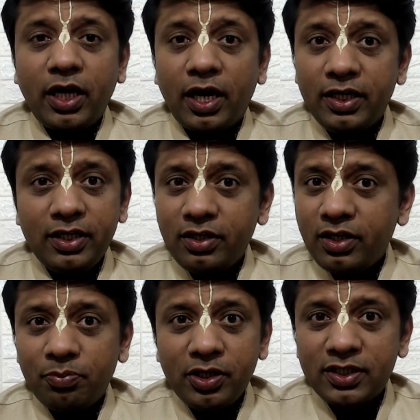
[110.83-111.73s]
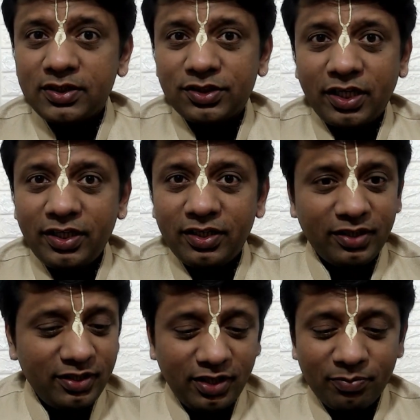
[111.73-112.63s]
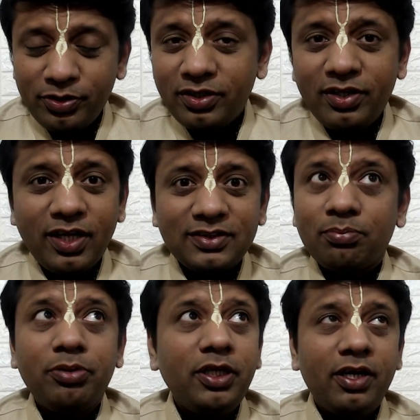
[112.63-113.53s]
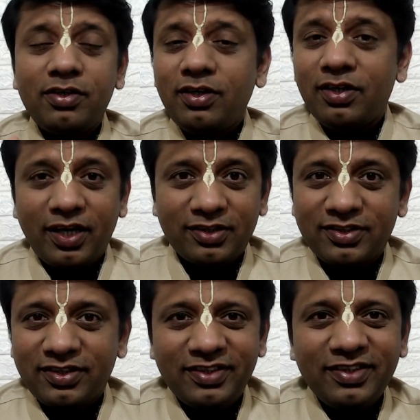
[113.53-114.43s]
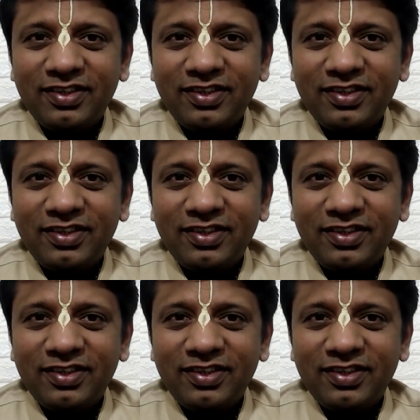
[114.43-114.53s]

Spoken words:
And he didn't appear as a child, he appeared as a big adult actually.